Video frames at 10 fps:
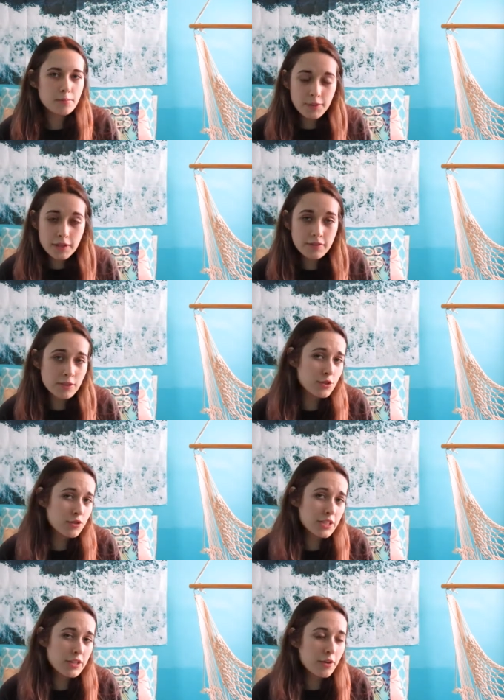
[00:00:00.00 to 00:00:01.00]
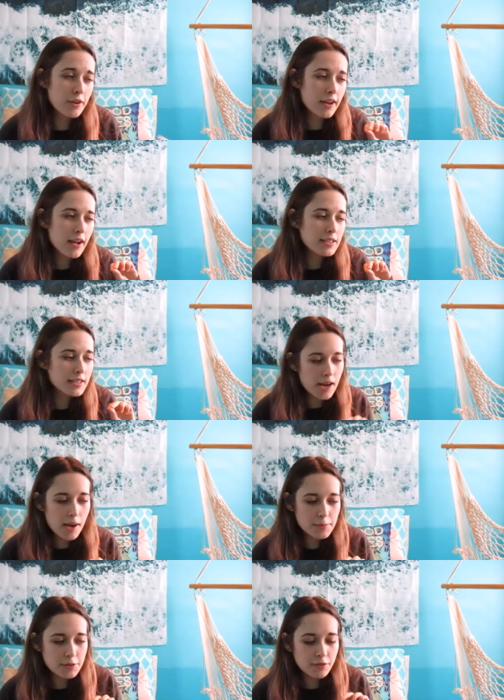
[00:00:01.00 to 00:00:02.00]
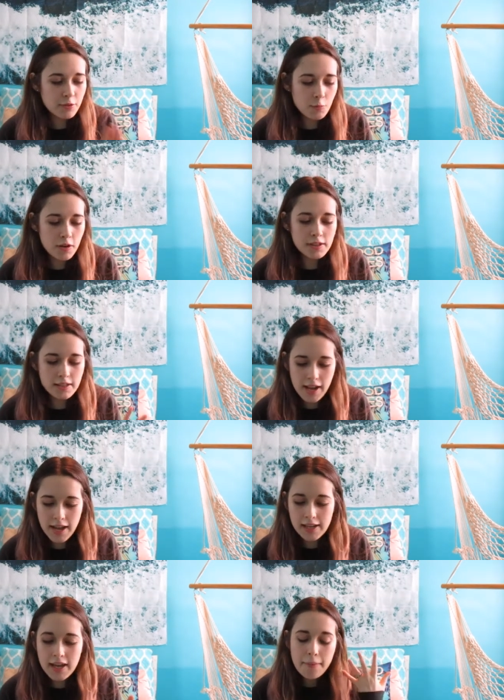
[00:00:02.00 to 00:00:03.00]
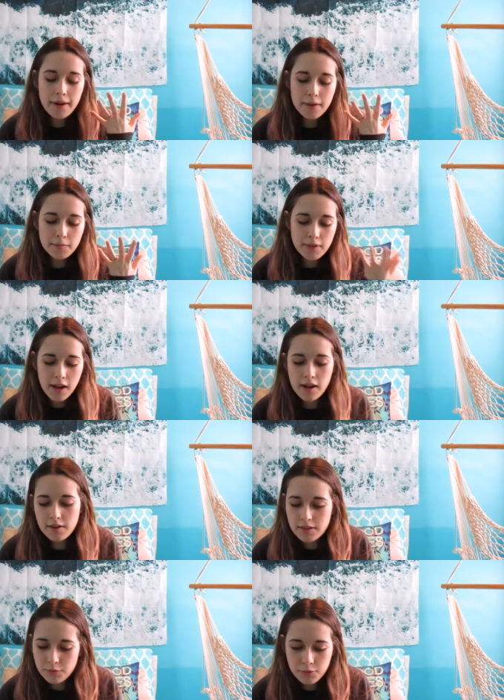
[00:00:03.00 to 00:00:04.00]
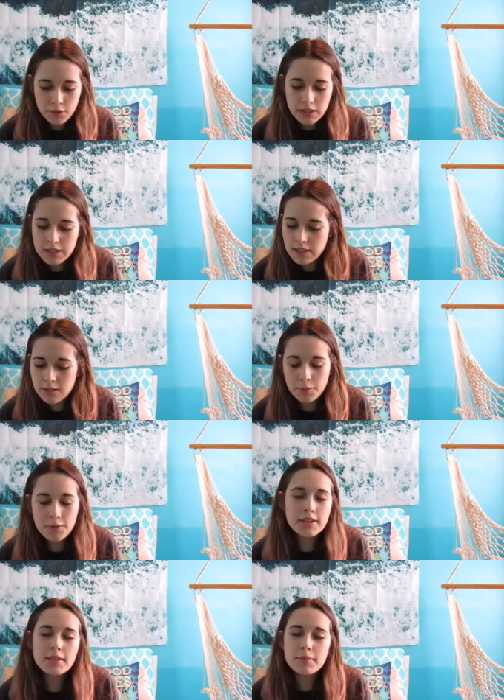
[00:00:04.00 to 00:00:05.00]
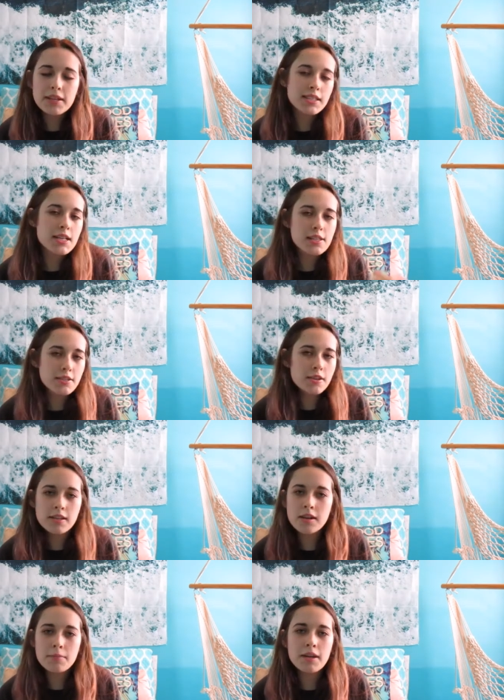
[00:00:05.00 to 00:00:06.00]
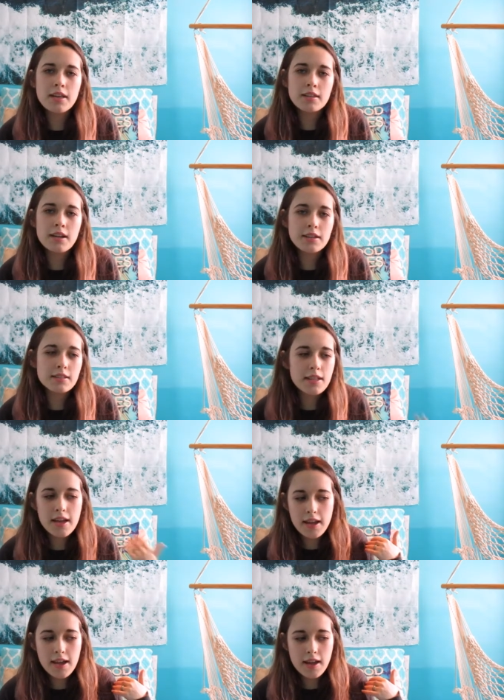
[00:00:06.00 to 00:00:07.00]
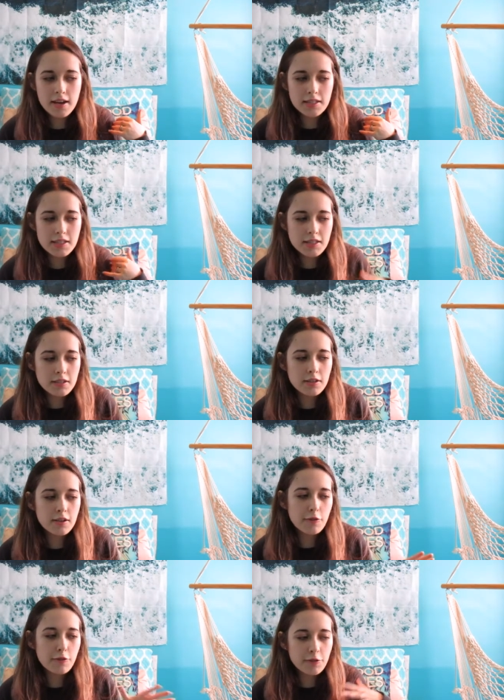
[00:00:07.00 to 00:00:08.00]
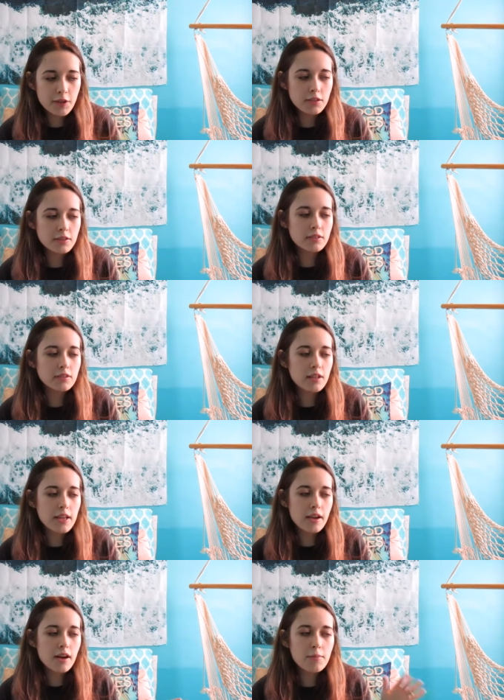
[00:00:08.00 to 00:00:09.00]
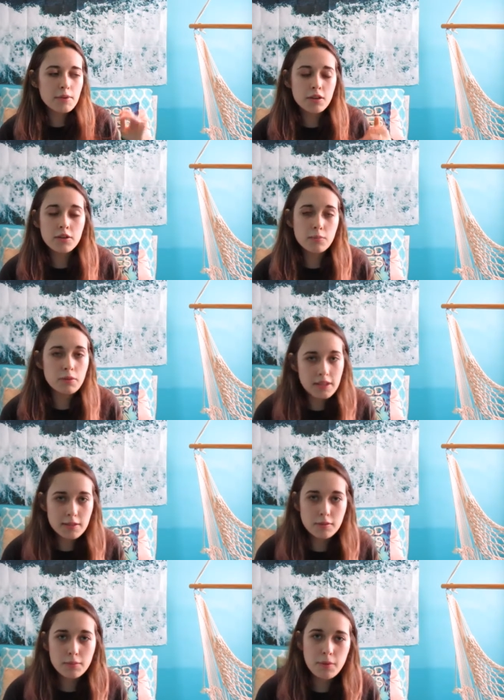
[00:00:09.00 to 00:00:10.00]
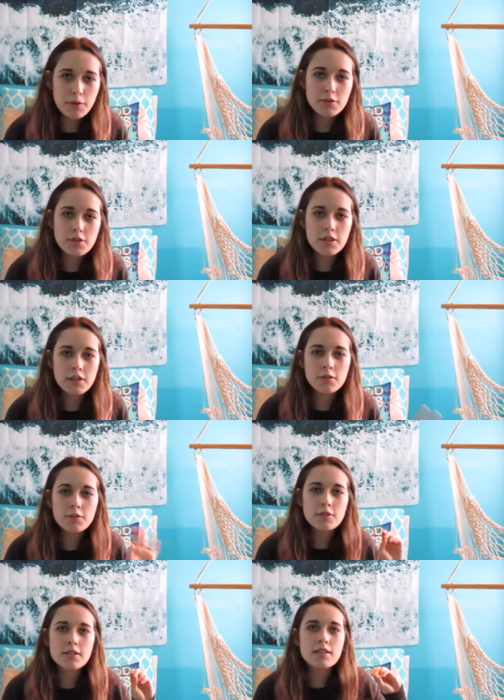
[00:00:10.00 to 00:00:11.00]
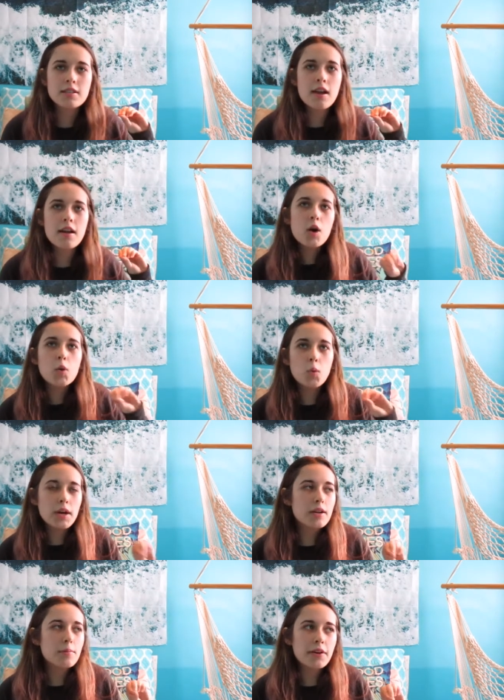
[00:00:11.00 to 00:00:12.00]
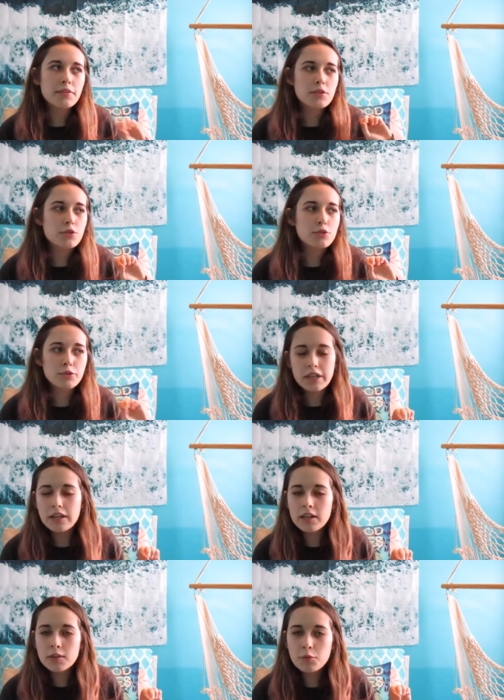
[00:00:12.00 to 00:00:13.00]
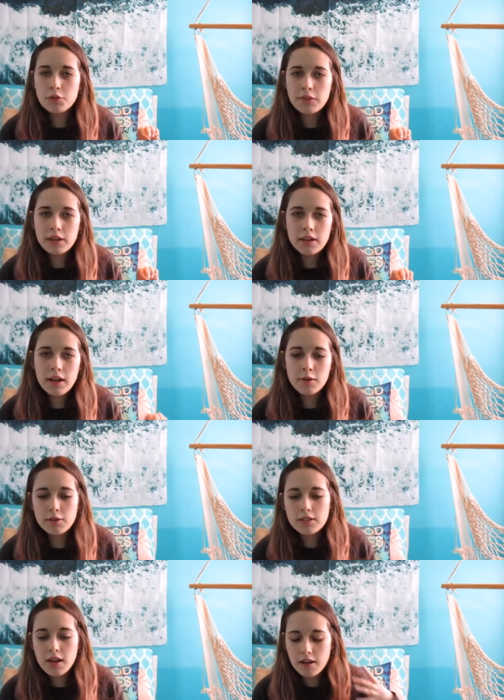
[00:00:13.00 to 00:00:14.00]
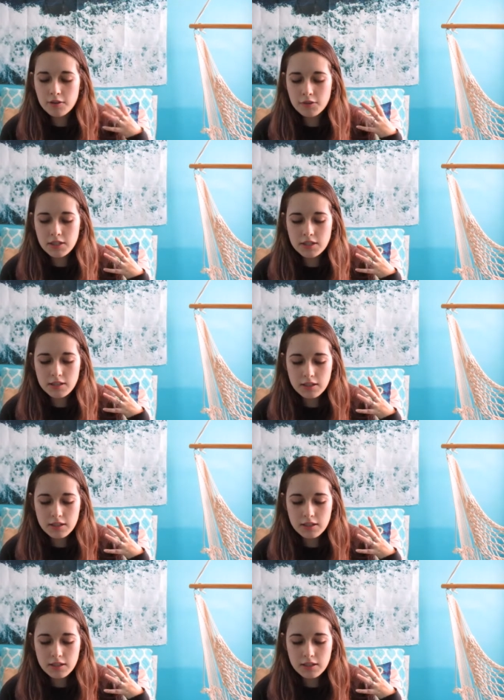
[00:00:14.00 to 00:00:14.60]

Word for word: bit of a streak going. I stopped for one day, but I'm not really disappointed because I started up again the next day and I still feel like I'm in a good place with poetry, you know, so it's not quite about the streak anymore right now. It's kind of just